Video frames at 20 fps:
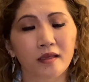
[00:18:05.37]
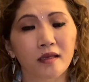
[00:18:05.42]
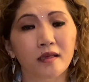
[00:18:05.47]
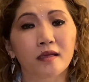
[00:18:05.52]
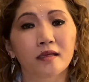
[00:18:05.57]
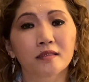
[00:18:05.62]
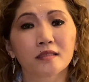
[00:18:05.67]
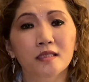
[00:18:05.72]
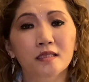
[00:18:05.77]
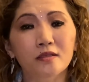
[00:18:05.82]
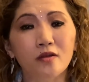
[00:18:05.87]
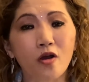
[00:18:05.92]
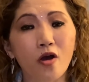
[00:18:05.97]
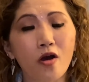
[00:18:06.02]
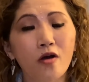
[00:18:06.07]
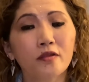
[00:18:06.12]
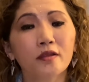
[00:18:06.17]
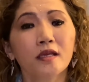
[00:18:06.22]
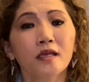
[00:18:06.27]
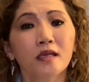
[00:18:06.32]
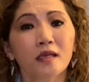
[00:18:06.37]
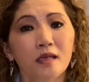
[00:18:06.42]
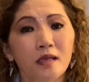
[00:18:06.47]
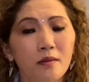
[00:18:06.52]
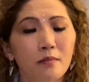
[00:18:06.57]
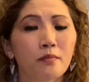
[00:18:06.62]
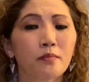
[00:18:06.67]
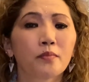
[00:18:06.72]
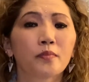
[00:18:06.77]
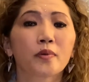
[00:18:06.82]
It just only
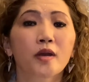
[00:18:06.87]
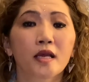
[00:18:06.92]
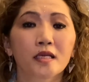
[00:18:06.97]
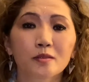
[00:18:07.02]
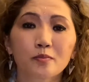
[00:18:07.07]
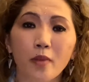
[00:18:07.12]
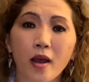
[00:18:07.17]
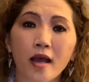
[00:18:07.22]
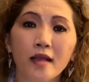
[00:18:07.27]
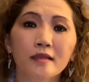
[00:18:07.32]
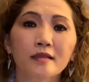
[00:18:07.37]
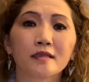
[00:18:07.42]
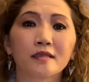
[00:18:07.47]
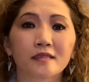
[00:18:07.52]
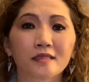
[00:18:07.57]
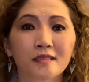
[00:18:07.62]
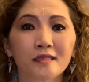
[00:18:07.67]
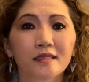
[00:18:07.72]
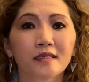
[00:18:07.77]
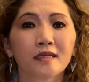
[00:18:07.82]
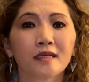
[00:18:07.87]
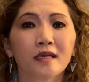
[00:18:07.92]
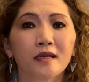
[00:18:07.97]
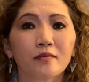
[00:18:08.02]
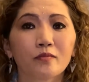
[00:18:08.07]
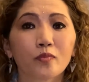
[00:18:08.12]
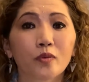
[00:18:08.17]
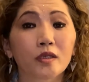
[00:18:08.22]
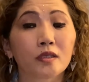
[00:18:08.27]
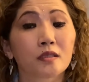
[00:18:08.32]
press buttons,
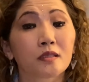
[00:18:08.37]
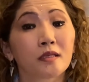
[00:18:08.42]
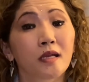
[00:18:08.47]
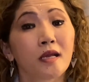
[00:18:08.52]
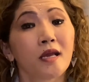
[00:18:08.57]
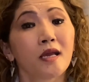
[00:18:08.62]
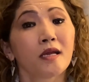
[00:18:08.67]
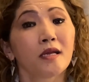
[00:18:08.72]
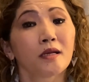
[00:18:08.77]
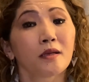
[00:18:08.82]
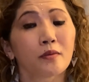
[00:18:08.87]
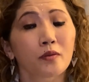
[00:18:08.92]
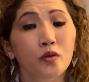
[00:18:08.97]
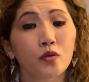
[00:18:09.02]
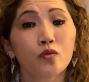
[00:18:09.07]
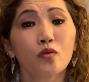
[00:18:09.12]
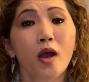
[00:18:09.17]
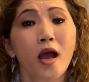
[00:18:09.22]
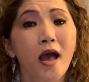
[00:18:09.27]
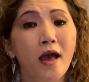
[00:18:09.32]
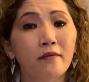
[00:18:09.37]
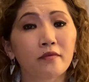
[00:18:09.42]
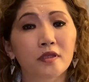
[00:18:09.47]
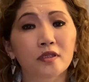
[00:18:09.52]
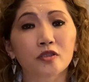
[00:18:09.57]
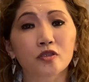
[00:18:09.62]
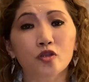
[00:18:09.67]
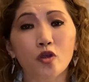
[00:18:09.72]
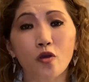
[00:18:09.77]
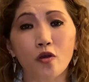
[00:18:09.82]
but you have the
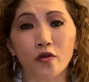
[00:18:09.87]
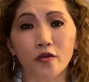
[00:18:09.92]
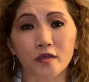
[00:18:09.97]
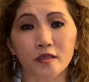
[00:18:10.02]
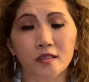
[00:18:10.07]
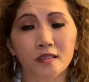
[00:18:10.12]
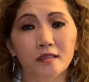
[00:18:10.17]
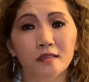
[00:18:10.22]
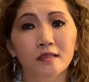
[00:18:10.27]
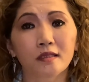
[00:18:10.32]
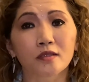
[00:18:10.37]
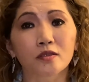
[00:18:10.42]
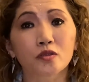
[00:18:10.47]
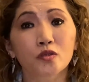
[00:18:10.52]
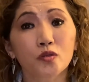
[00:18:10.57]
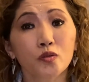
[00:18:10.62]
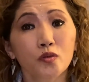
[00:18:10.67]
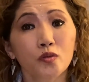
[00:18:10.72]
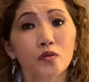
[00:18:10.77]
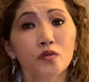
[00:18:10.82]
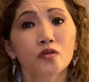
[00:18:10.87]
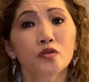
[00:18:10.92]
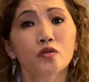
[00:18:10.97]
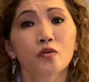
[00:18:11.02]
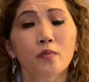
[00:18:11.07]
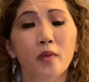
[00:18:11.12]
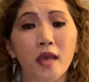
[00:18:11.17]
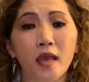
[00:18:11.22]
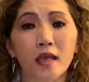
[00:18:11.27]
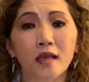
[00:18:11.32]
choice, the choose to
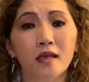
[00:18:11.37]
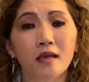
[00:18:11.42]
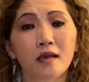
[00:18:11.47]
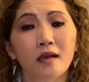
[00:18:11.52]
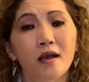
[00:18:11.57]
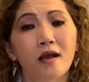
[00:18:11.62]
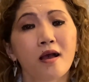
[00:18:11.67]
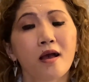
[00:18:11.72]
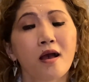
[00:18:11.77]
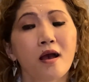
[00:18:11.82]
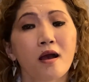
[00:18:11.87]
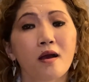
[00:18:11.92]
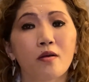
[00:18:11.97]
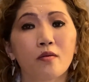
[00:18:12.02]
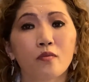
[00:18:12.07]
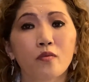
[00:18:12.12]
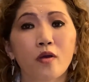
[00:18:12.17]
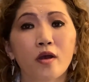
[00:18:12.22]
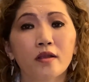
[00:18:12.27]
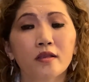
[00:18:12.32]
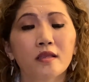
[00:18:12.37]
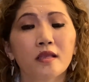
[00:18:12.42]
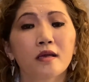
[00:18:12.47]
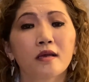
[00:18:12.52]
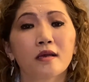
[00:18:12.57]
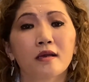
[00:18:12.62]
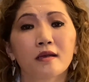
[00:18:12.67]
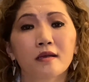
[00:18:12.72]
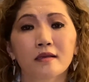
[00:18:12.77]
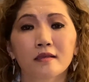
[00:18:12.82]
make what
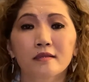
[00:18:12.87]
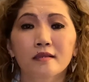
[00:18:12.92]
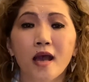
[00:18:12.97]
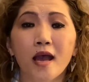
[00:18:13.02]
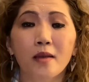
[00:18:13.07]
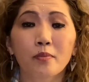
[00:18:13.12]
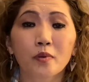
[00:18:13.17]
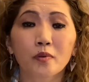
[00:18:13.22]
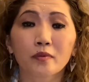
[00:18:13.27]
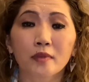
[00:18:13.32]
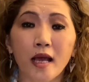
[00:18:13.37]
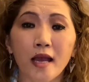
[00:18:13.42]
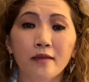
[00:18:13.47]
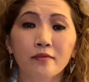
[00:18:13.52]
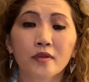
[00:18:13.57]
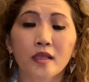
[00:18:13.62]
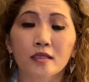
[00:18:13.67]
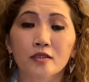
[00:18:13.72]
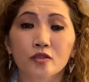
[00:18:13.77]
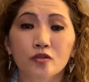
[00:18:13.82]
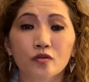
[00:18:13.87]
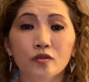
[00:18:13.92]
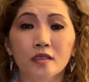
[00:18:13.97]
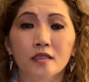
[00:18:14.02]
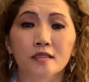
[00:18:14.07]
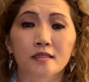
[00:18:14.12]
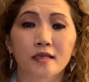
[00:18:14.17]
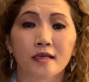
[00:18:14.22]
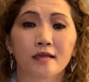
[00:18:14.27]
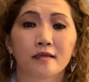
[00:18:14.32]
type of life that you
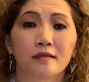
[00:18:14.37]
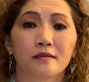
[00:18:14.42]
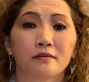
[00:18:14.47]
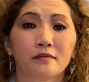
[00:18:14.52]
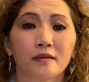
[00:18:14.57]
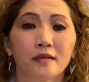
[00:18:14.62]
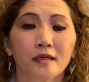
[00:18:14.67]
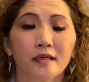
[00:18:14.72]
deserve.